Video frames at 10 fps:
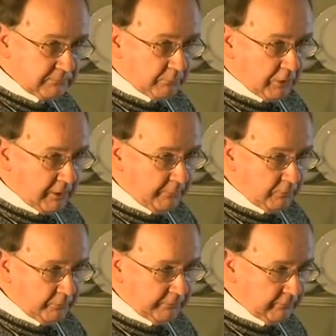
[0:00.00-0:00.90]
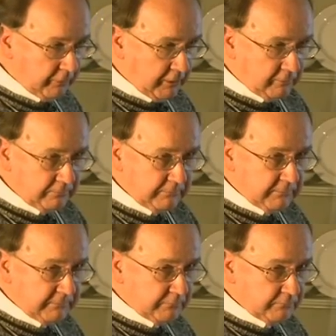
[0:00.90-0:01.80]
Marlborough. We were all
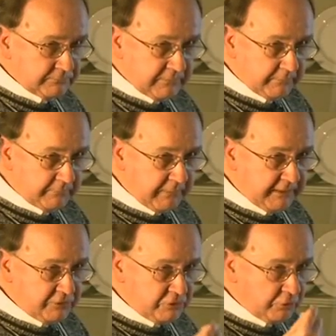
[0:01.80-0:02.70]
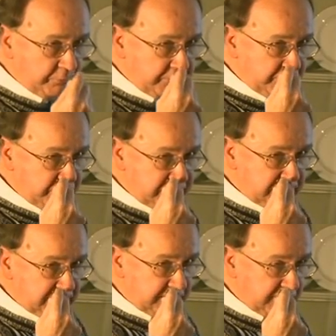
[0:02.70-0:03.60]
the, some of the major shoe
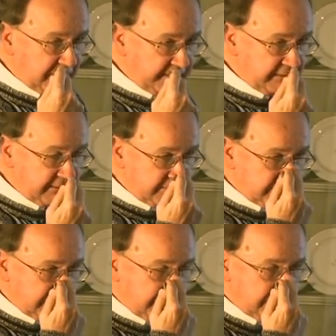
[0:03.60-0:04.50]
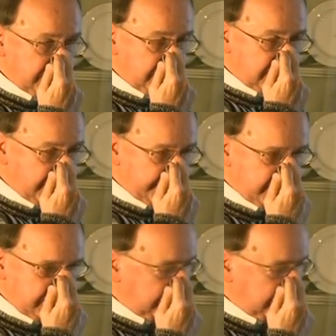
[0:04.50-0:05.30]
producers in the Northeast, and then others